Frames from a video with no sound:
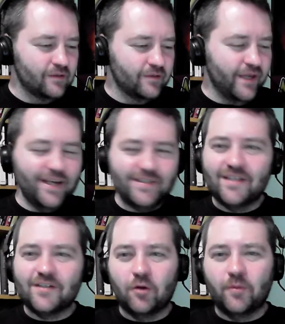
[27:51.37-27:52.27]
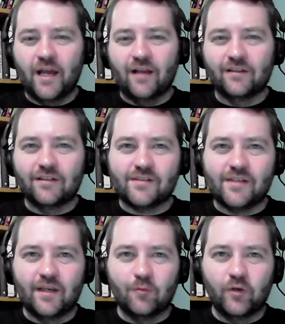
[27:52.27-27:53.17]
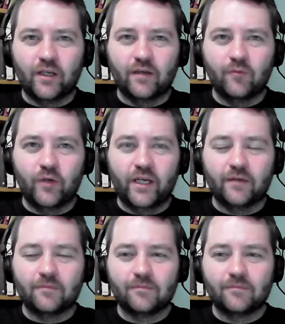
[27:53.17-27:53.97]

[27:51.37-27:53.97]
Yeah, I see Darby Allin and Sting winning.